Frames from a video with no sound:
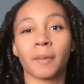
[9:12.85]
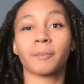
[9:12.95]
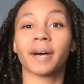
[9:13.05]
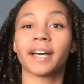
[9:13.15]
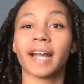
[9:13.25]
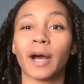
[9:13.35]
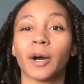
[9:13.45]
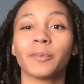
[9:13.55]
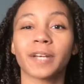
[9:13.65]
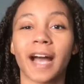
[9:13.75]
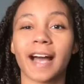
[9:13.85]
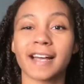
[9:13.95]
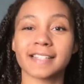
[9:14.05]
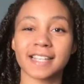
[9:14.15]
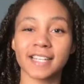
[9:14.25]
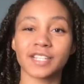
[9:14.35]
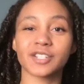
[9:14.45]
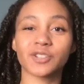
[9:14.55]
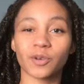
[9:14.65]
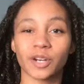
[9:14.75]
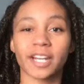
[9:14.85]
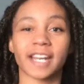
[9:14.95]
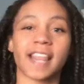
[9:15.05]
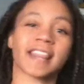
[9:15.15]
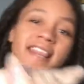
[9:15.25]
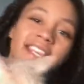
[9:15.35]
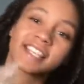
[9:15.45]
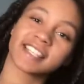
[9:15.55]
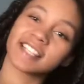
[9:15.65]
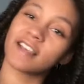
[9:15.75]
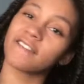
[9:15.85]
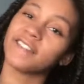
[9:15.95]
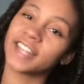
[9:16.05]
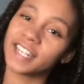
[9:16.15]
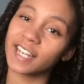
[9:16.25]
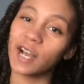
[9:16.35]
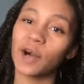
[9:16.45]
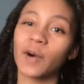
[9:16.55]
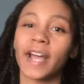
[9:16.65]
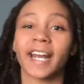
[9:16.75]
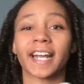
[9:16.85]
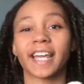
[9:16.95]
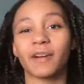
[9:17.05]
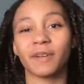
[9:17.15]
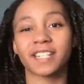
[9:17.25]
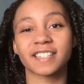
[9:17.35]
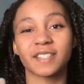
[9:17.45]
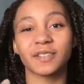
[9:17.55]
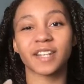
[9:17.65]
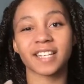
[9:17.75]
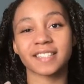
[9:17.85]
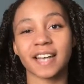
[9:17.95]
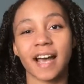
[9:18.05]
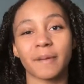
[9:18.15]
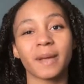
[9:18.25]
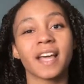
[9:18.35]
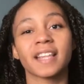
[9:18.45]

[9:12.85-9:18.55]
But I hope you guys enjoyed this video, and I can't wait to see you next time.